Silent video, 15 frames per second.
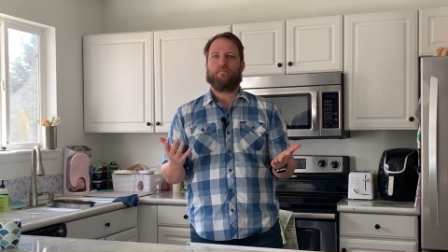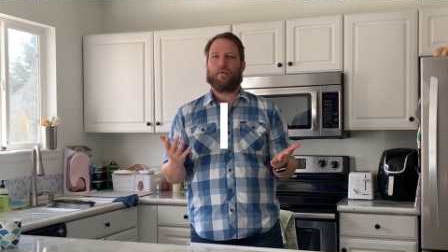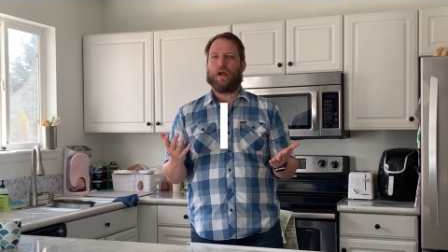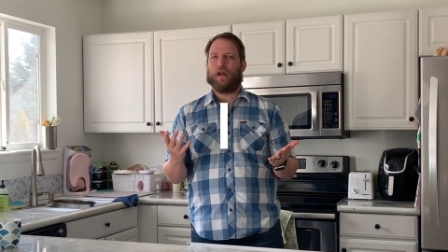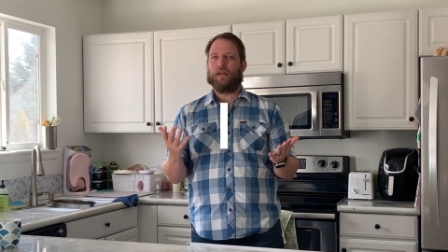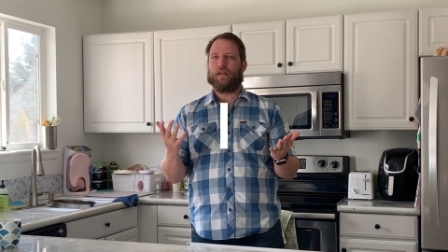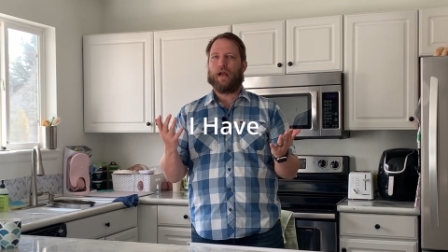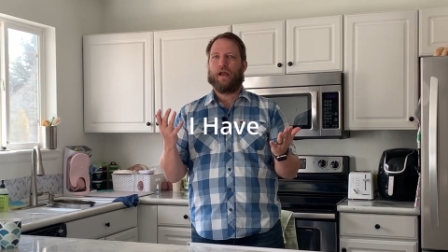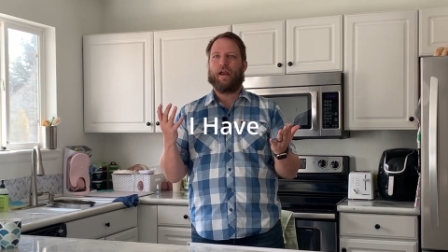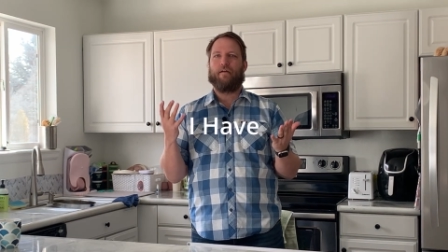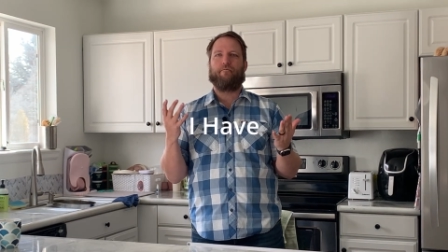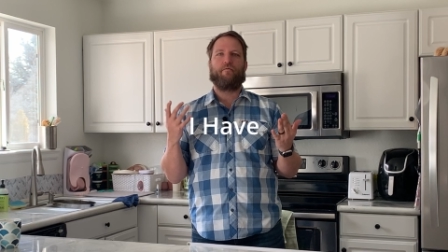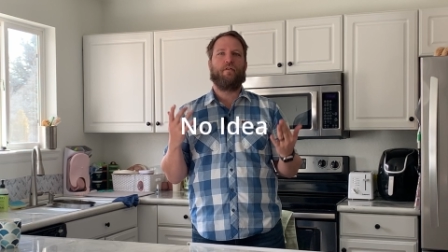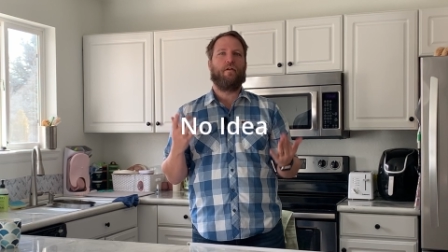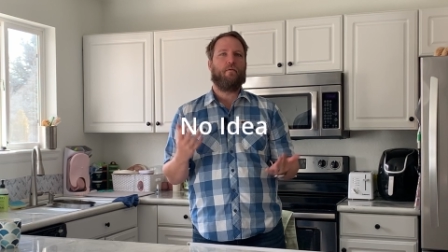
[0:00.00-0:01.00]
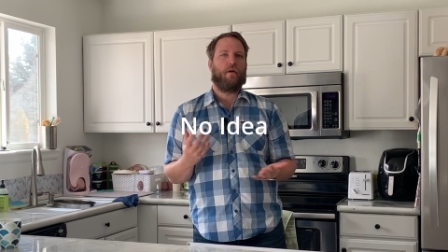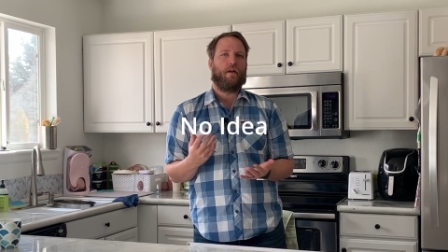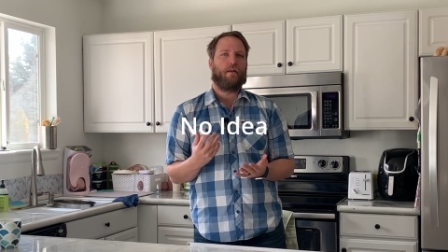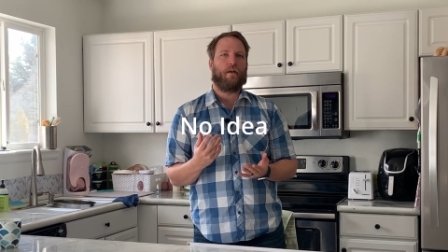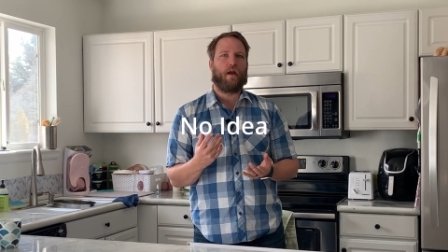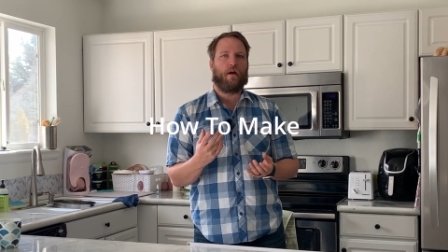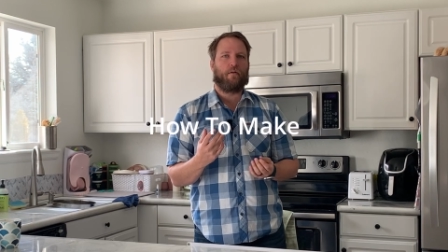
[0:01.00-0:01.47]
I have no
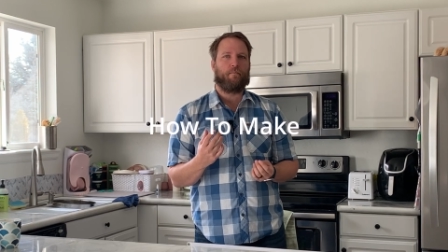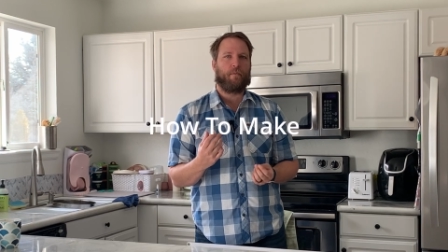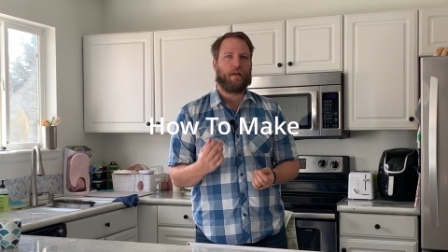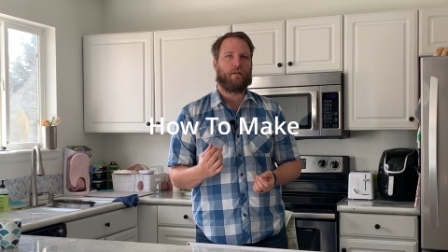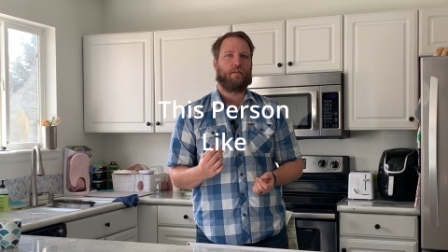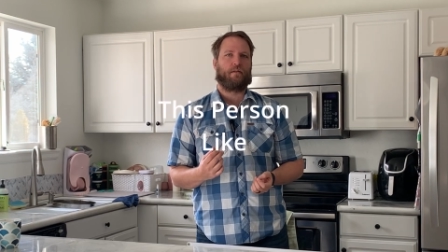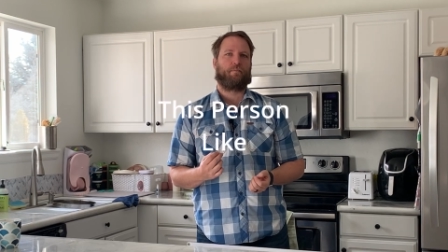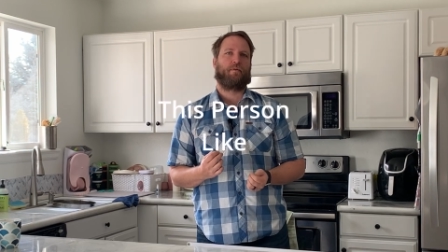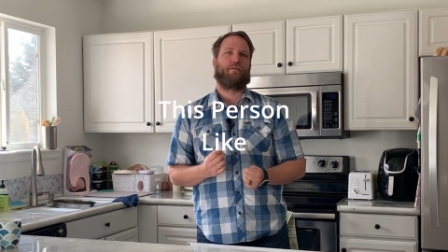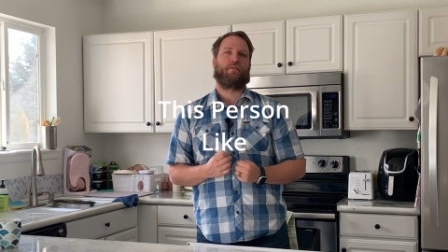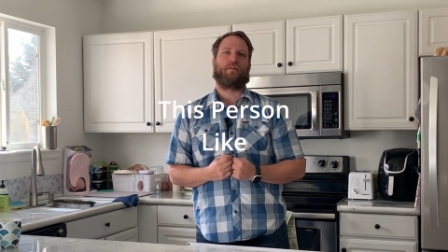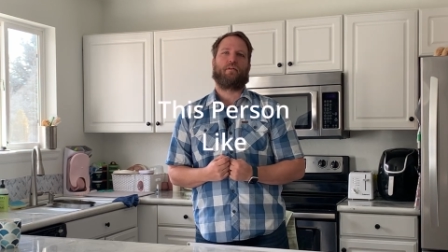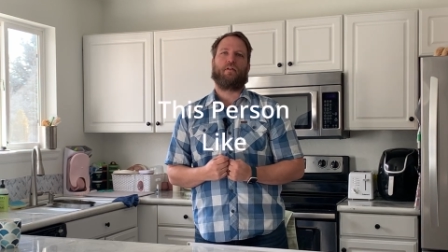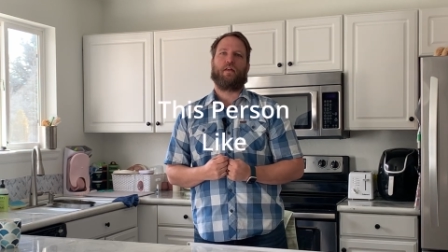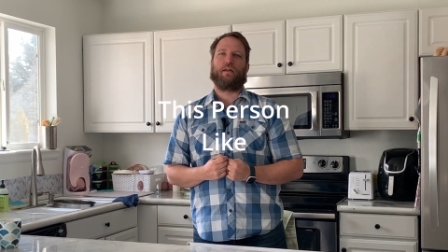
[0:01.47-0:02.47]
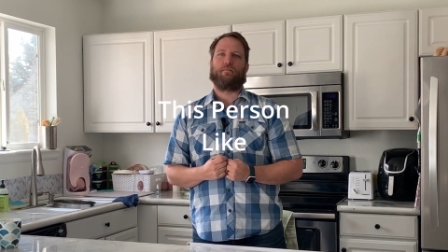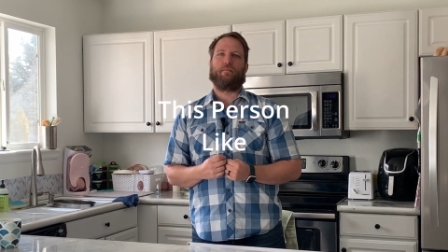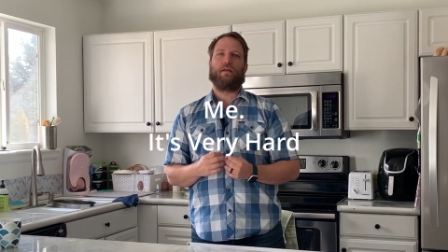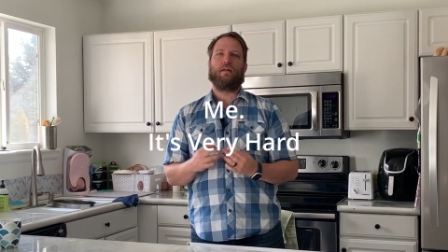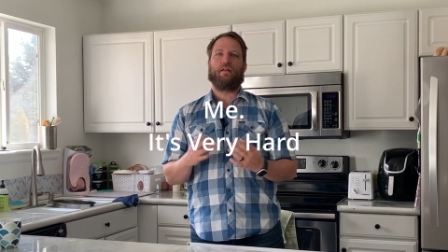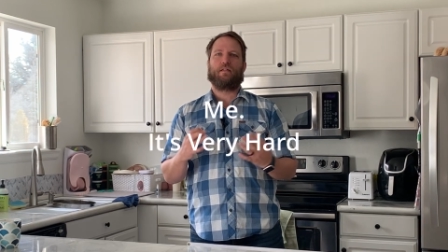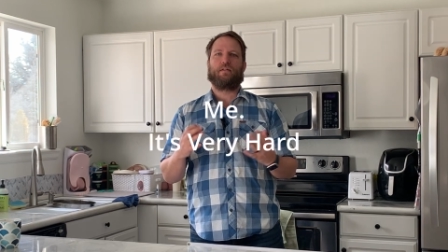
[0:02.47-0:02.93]
idea how to make this person like
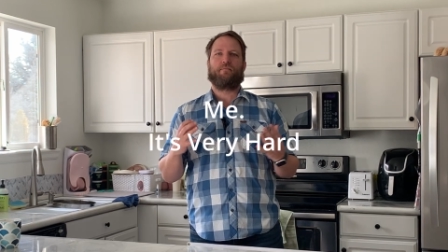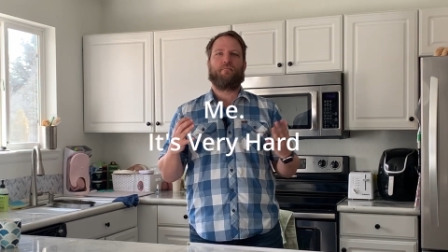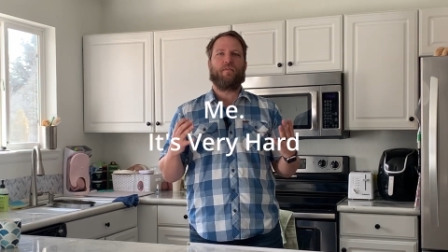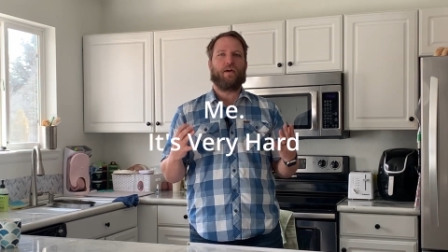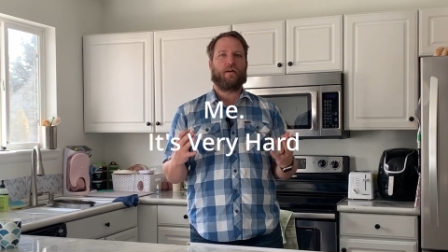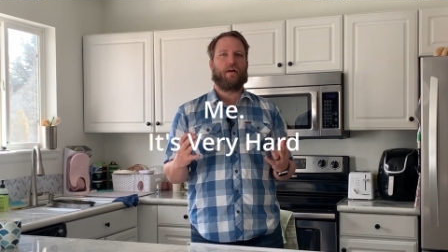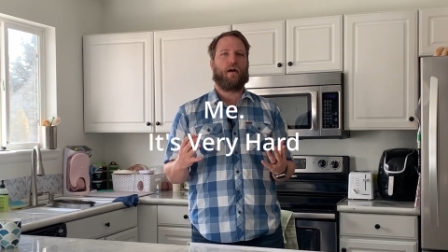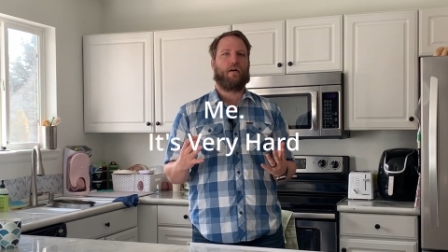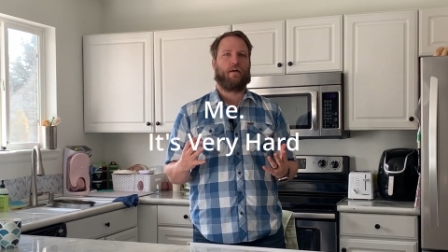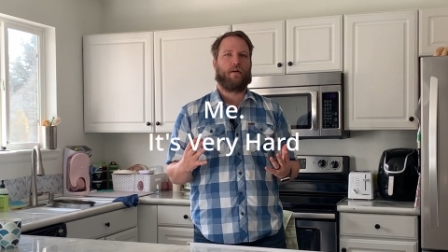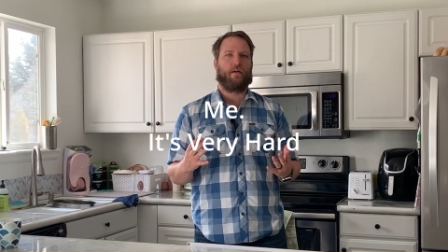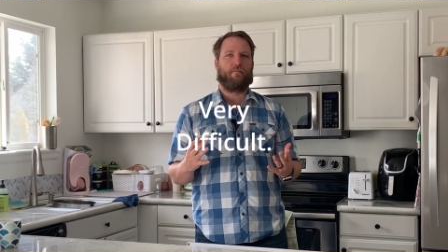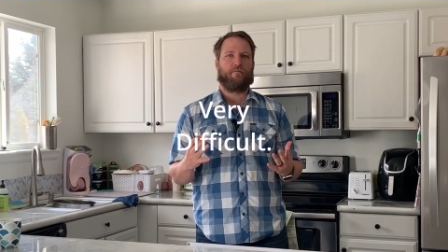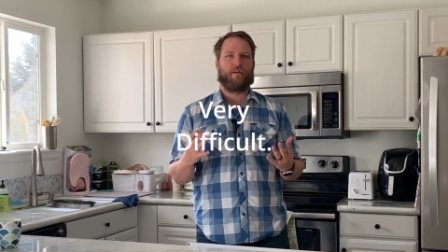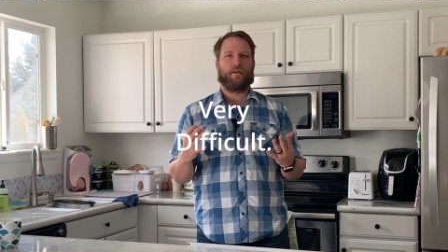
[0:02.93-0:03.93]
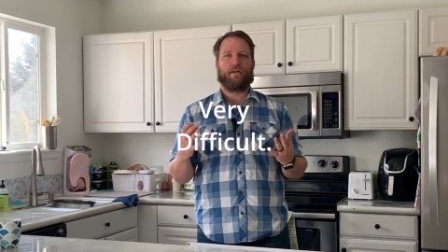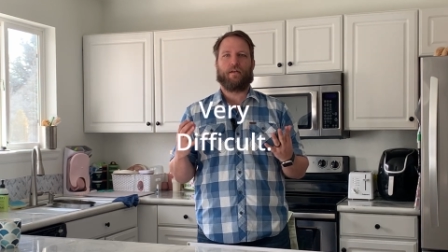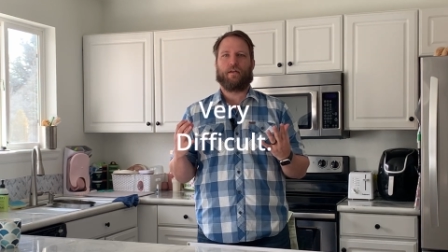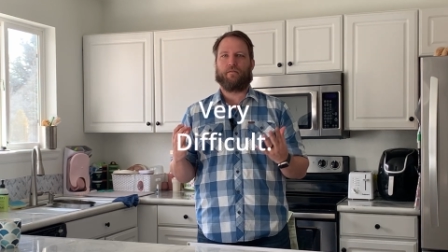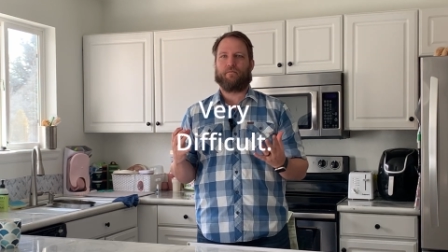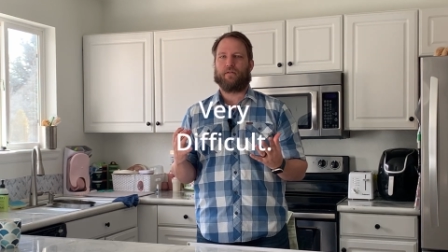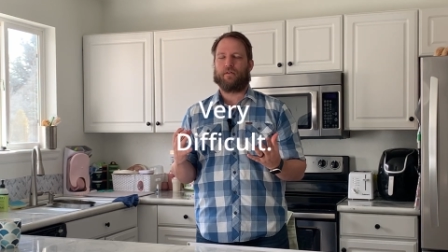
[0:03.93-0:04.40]
me. It's very hard, very
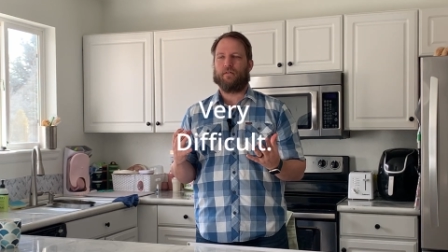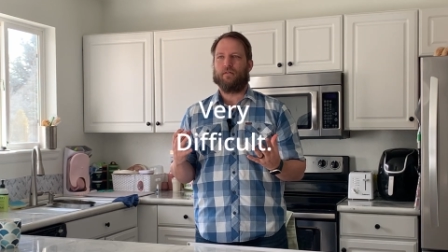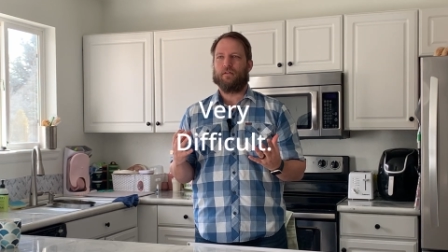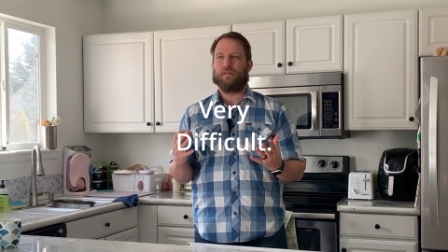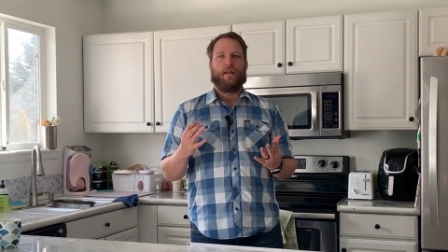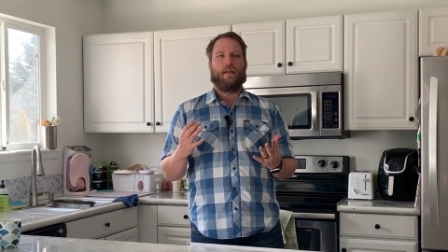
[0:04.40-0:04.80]
difficult.